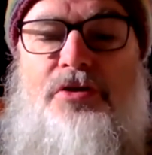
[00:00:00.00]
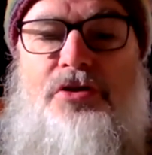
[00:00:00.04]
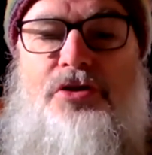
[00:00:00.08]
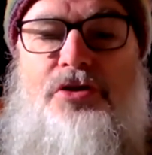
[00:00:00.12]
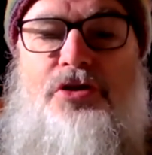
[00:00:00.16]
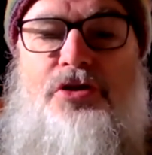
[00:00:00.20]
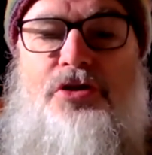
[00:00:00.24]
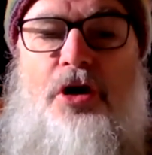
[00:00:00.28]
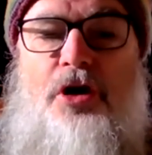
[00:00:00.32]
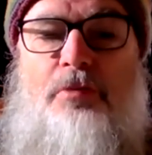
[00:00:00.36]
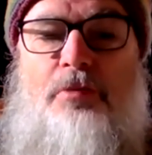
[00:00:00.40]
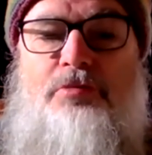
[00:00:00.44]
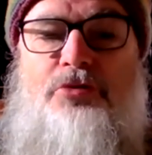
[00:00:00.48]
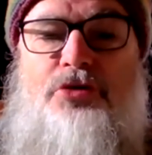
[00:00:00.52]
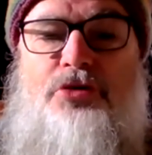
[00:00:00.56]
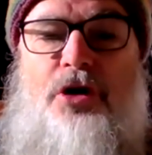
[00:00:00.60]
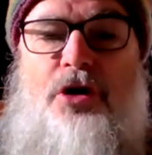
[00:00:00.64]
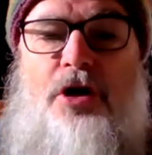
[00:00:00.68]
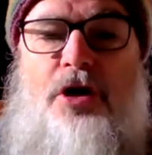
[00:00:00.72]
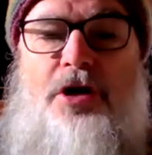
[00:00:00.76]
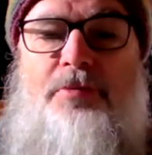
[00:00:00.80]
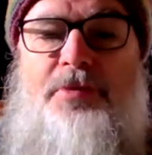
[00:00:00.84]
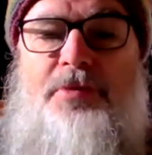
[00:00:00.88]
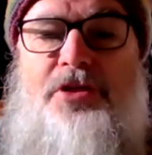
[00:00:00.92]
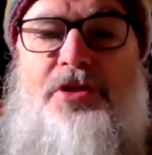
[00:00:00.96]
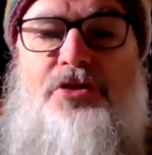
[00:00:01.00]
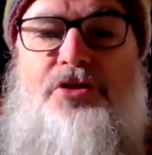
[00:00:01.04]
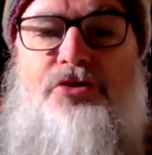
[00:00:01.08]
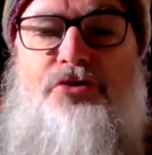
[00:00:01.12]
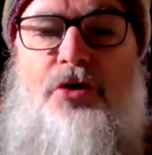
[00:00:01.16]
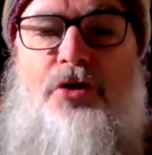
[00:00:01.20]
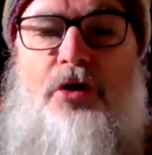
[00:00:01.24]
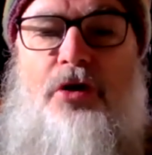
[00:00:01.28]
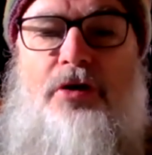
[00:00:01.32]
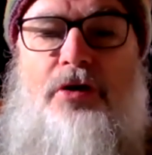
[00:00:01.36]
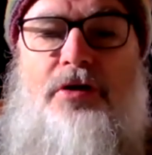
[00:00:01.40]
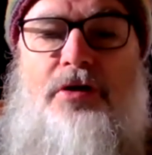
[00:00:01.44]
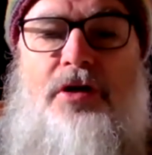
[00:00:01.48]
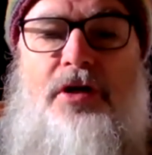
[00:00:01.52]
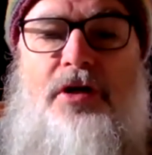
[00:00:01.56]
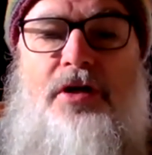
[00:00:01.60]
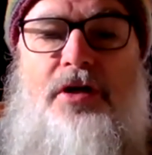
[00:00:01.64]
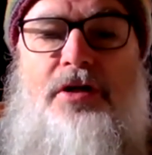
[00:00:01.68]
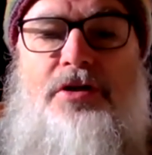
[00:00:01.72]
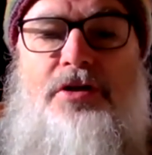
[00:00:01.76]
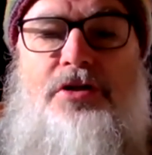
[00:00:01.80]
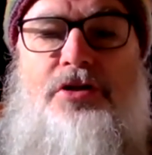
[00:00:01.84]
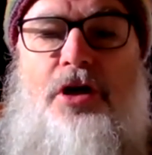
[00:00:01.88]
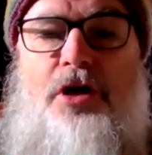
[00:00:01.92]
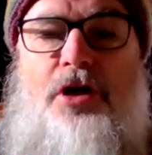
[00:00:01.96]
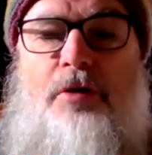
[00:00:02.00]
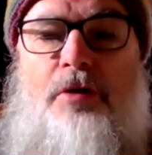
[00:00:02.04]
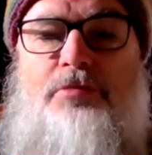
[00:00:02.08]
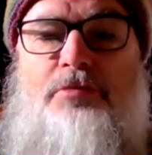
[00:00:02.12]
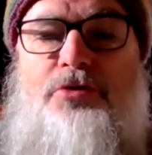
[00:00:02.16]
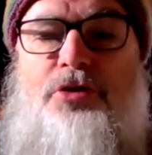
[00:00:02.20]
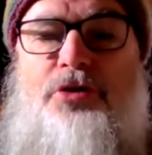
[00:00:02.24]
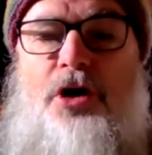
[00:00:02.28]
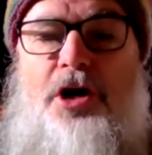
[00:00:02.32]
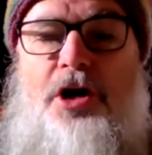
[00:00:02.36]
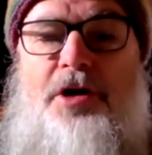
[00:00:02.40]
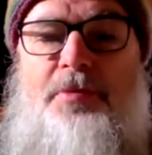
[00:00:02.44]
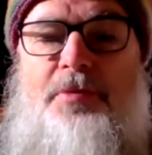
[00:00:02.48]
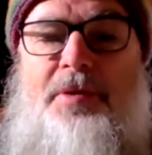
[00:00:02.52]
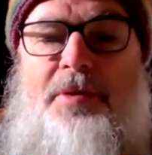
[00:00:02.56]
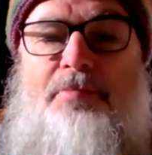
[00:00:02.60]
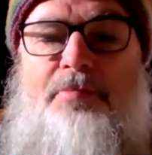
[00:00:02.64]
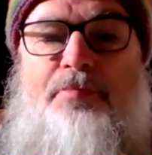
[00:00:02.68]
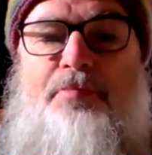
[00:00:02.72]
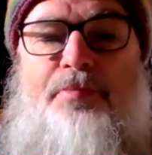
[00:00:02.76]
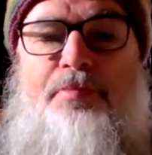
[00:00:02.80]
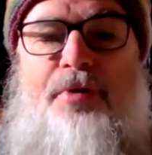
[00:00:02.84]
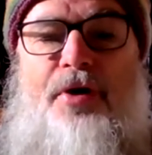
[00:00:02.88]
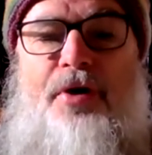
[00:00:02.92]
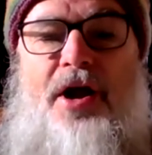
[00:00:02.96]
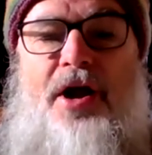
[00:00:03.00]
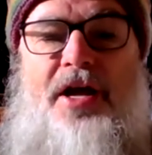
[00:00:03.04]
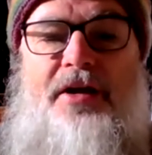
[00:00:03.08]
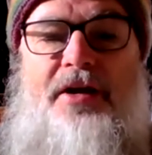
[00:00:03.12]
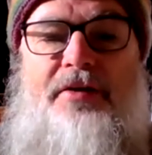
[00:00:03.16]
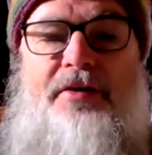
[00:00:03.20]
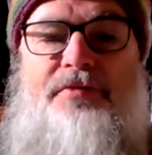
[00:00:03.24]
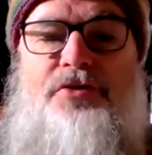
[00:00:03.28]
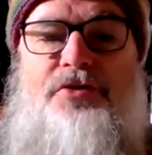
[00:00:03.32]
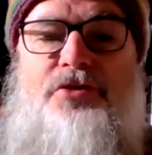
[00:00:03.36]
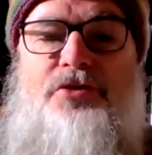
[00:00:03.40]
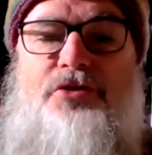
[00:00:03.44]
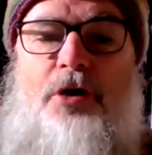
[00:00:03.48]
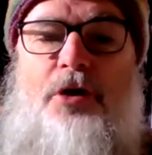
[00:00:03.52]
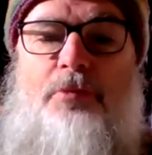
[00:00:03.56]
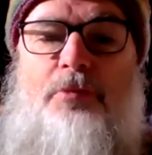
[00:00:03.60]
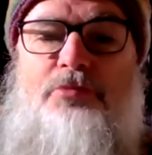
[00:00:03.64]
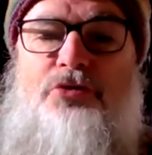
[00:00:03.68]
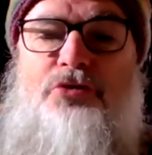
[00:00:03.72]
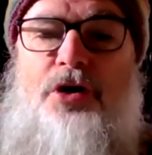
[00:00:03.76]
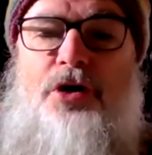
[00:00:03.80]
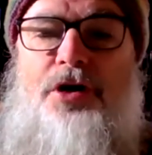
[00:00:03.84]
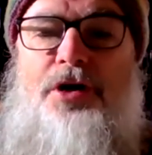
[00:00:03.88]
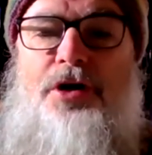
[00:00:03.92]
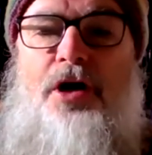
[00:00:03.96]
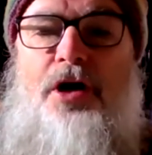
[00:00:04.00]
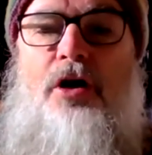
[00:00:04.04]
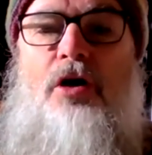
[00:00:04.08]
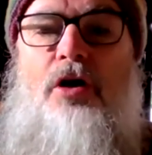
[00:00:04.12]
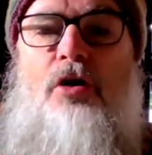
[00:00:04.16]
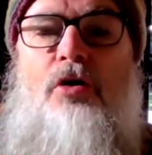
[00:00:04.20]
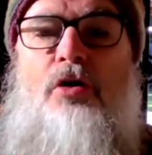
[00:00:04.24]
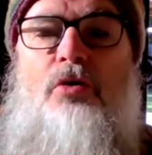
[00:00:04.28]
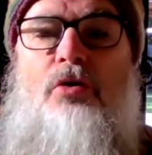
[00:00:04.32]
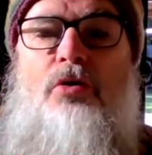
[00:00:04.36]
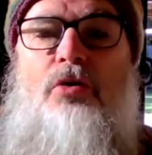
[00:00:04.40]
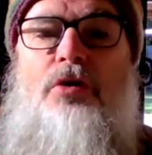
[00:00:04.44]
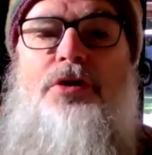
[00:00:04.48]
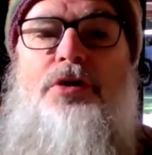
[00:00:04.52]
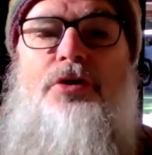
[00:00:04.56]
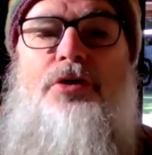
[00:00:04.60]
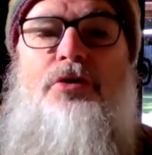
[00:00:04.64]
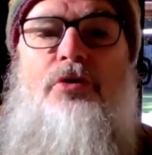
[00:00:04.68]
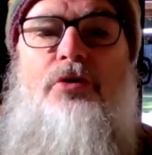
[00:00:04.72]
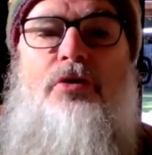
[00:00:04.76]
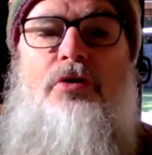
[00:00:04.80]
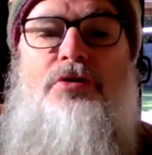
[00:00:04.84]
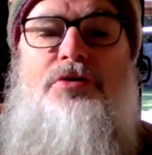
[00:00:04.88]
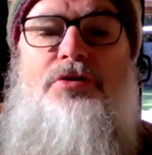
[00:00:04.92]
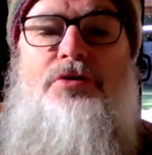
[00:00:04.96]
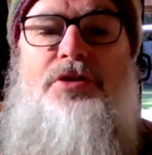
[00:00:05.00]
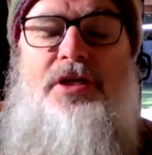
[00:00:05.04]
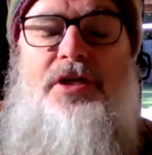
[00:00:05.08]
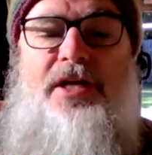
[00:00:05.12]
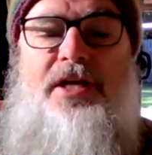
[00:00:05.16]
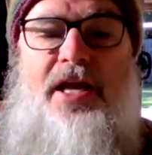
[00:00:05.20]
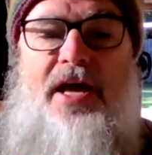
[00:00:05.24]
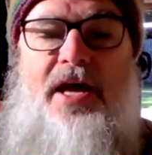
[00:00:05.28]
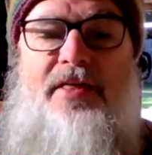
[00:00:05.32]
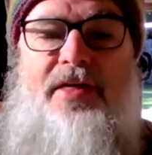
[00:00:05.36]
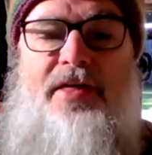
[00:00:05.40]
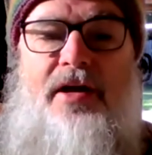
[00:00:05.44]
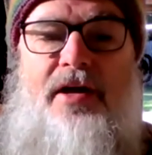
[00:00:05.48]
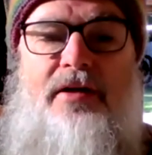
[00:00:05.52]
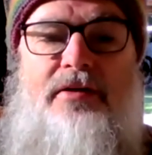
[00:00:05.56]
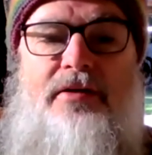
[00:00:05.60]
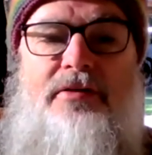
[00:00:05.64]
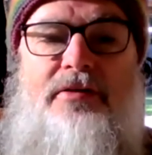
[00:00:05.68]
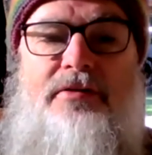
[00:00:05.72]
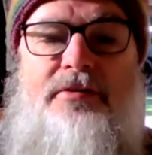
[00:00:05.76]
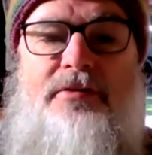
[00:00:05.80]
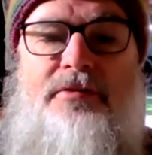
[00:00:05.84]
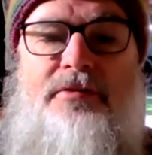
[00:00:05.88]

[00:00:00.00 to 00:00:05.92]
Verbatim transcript: Stop trying to be strong. Stop trying to be brave. Stop trying to hold it all together.